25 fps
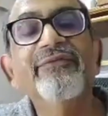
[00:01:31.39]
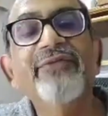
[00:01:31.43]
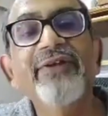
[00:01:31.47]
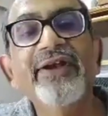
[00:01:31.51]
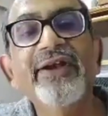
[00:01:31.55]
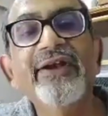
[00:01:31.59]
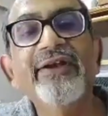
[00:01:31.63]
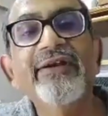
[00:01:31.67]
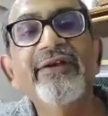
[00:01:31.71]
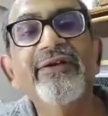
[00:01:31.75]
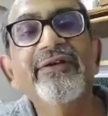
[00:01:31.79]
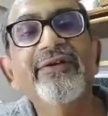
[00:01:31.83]

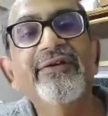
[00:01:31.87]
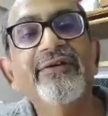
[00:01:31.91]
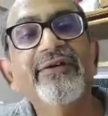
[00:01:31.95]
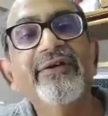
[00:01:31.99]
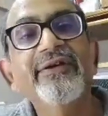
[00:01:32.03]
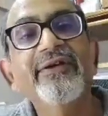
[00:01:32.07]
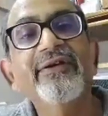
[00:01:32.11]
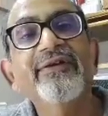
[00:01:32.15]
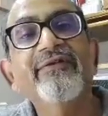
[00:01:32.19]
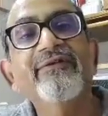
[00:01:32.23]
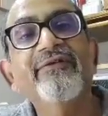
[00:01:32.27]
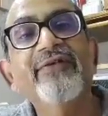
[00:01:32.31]
when,
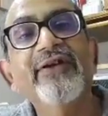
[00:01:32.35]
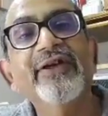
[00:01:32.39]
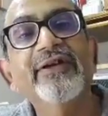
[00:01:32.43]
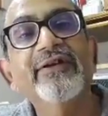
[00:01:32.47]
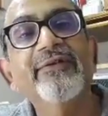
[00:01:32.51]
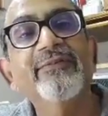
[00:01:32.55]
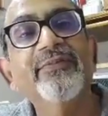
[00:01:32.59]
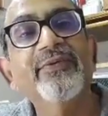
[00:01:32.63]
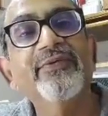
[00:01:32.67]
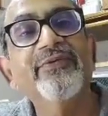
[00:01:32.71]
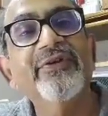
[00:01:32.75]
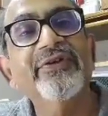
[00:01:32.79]

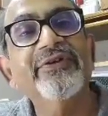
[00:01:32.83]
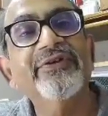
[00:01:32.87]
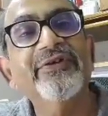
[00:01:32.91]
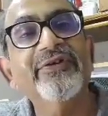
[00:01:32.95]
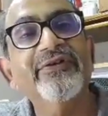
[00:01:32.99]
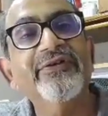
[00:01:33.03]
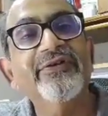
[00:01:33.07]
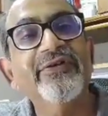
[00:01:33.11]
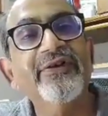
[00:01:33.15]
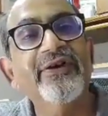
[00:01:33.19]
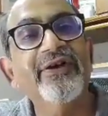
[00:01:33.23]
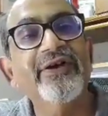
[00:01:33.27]
welcome Professor
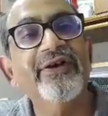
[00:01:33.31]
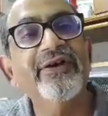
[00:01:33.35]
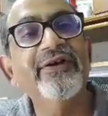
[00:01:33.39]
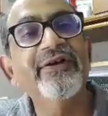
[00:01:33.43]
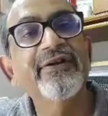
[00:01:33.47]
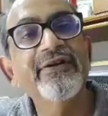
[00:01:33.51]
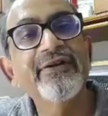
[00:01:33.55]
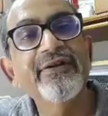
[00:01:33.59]
Sarin.